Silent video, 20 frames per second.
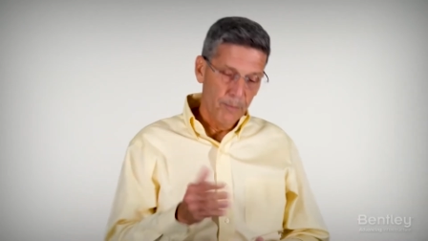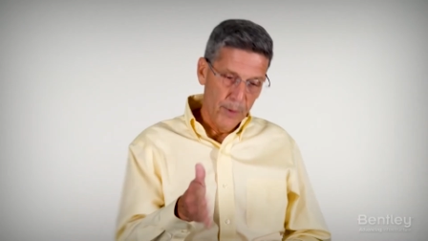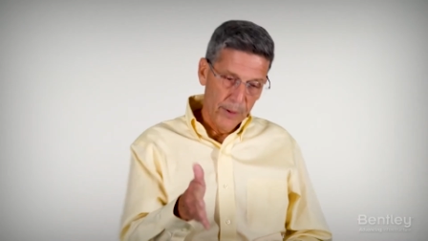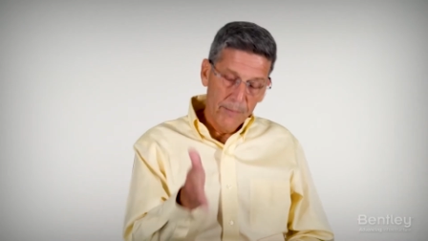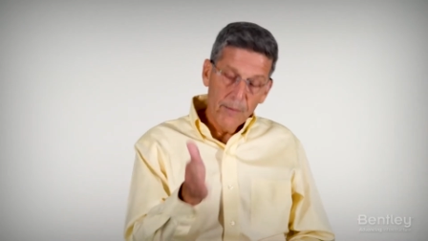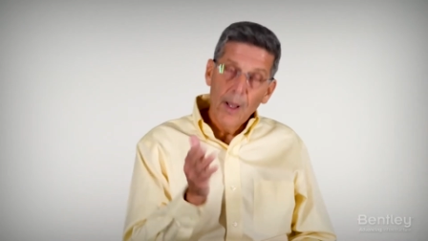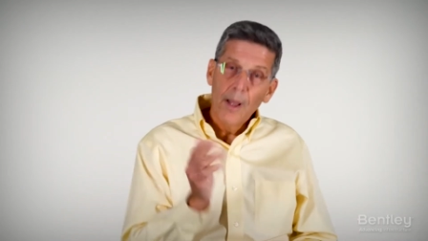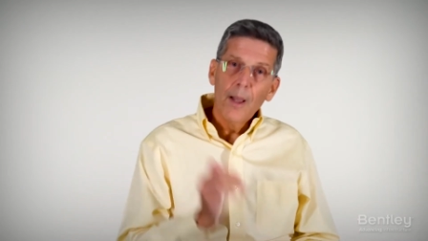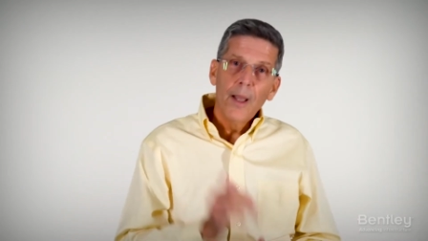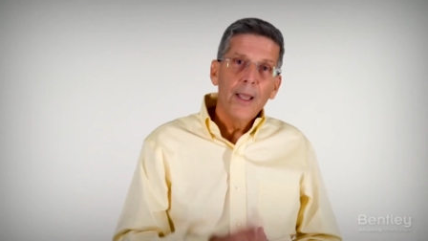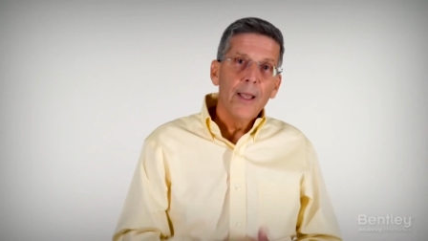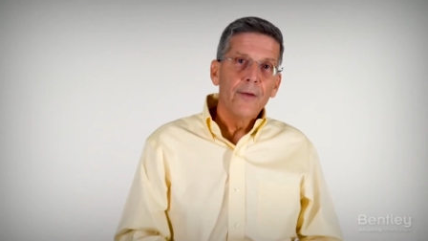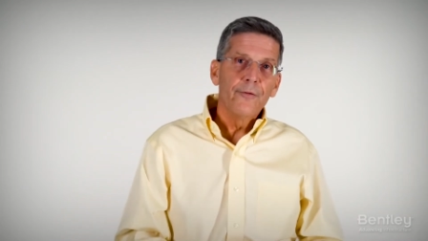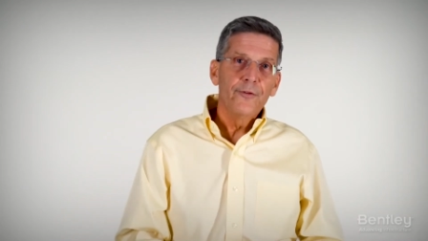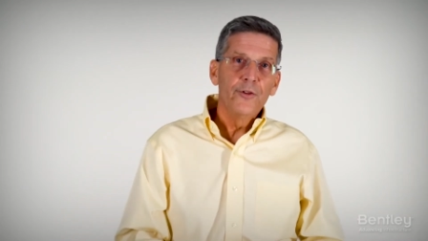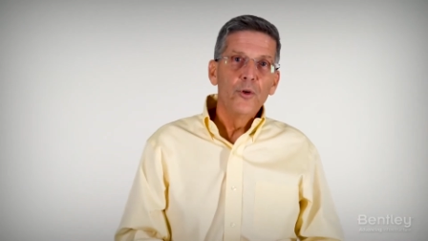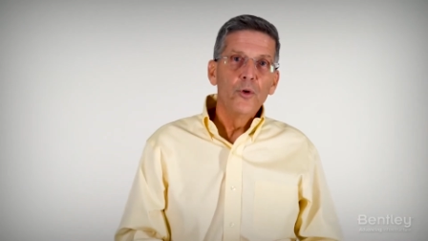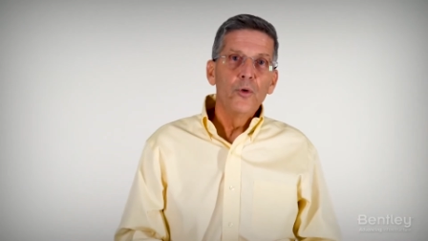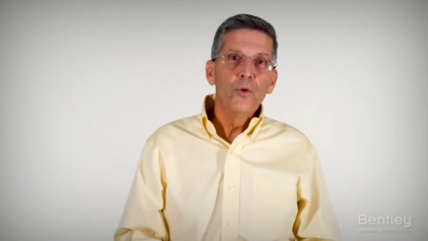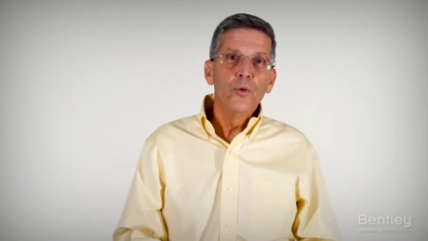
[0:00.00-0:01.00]
But
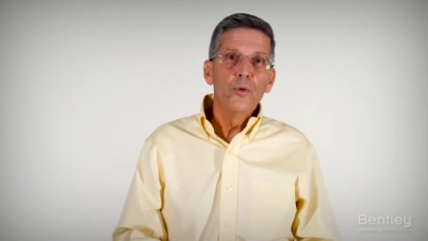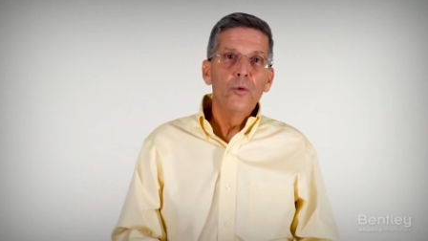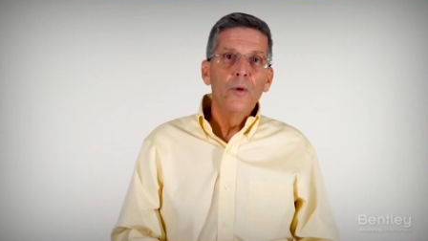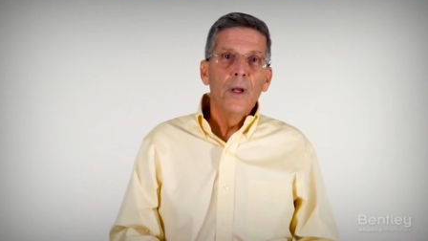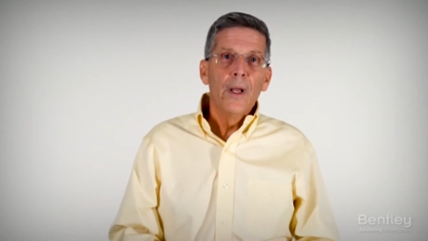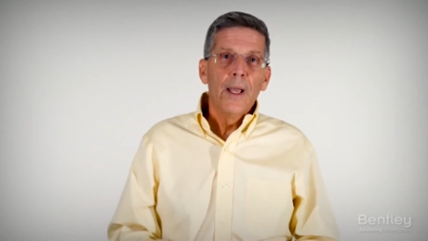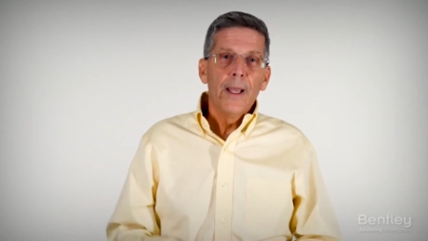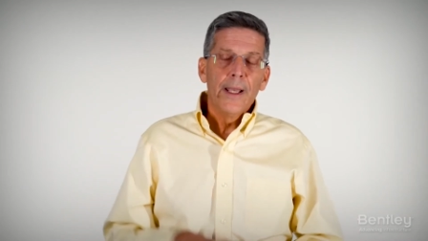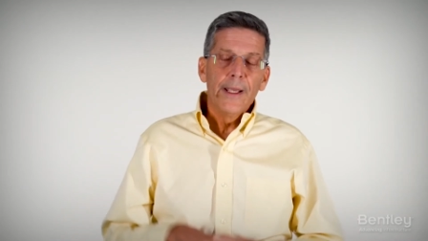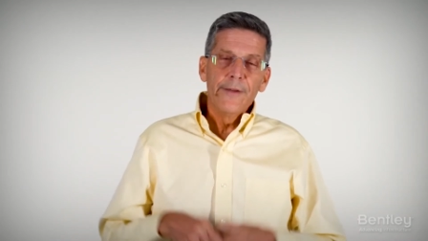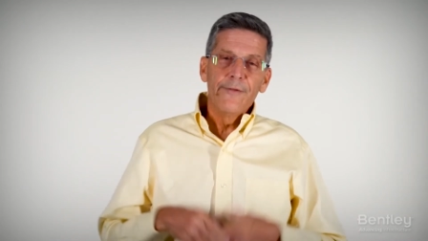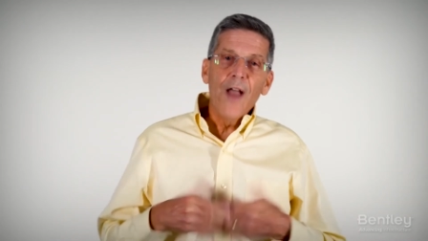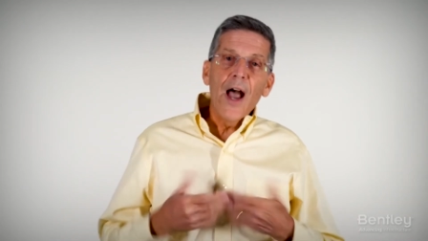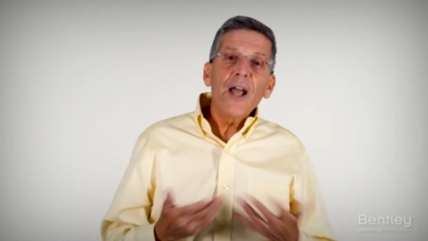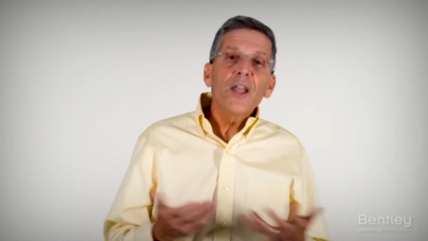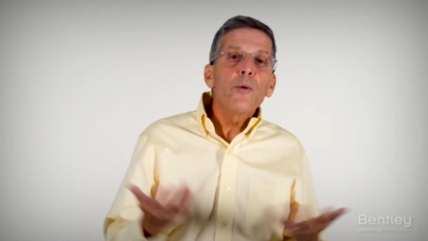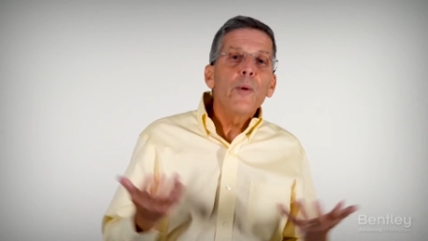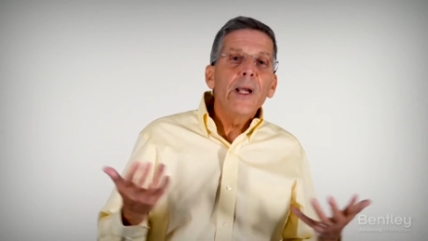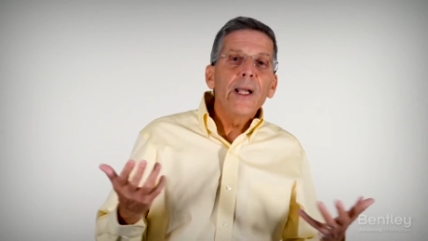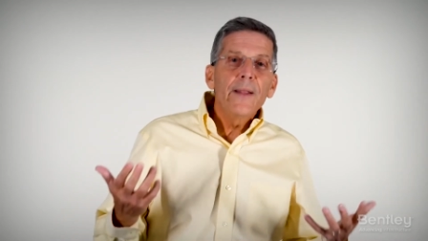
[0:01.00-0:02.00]
if you
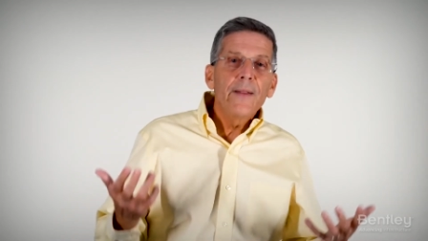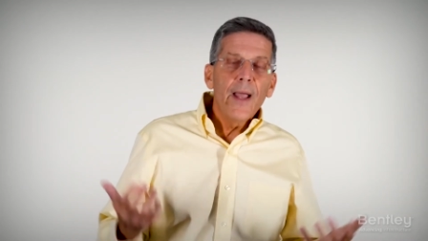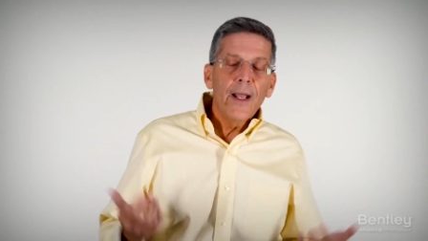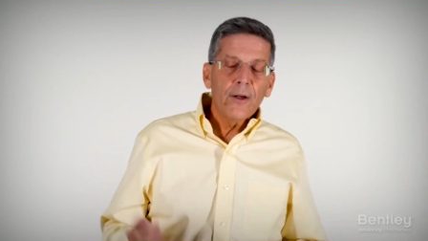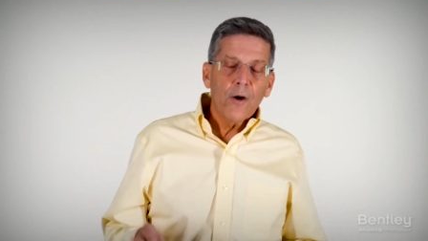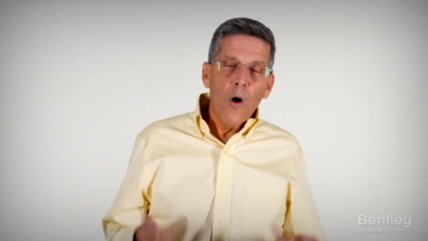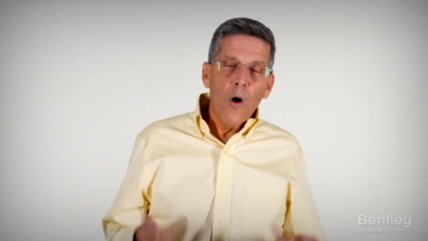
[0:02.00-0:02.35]
evaluated that